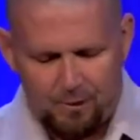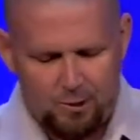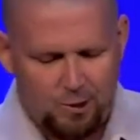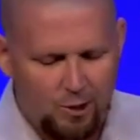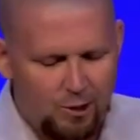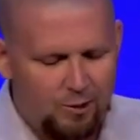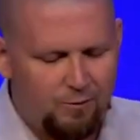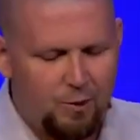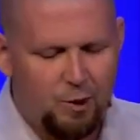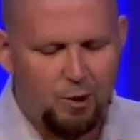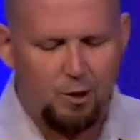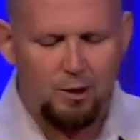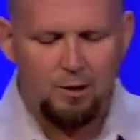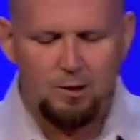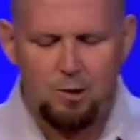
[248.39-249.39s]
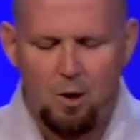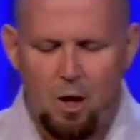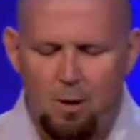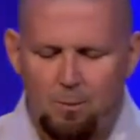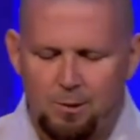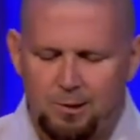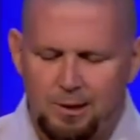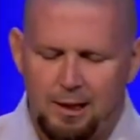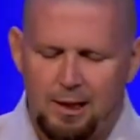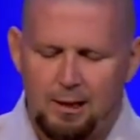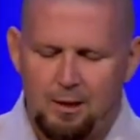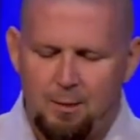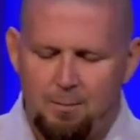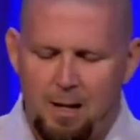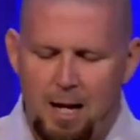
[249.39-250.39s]
Turn, if you could, to almost the end
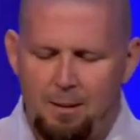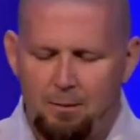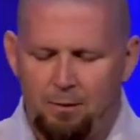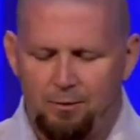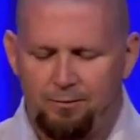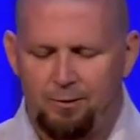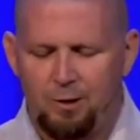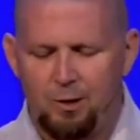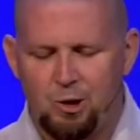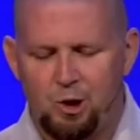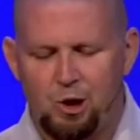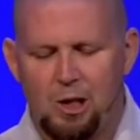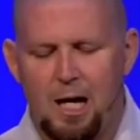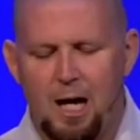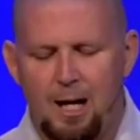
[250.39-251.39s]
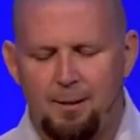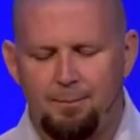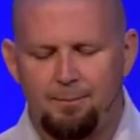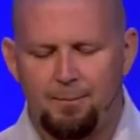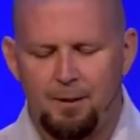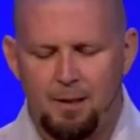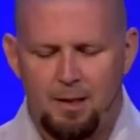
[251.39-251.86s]
of the Bible, 1 John,